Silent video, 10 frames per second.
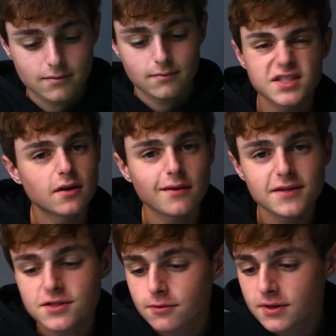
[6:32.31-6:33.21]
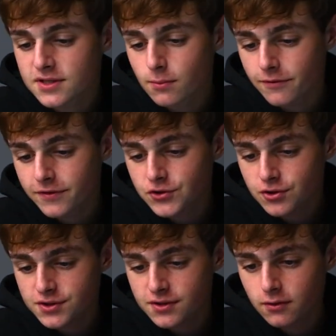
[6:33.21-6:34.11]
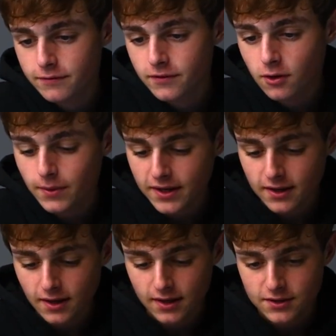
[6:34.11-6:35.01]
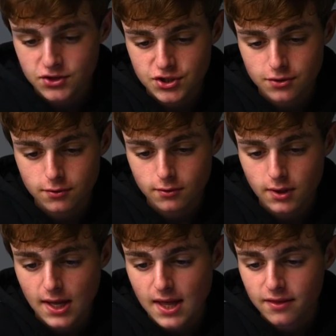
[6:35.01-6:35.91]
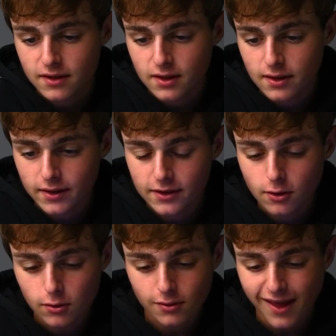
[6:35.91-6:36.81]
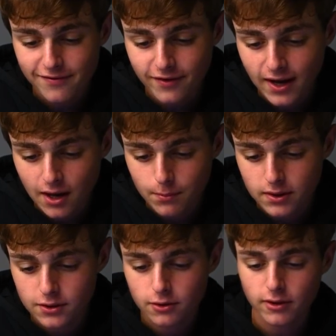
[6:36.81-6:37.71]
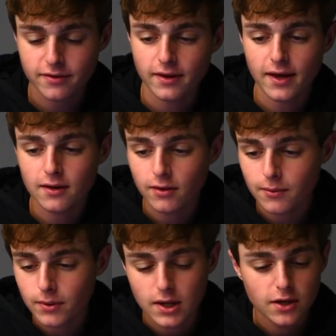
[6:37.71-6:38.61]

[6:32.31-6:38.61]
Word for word: So now let's do the smart features. So if you go back into the eColor Life app and you click the egg lamp,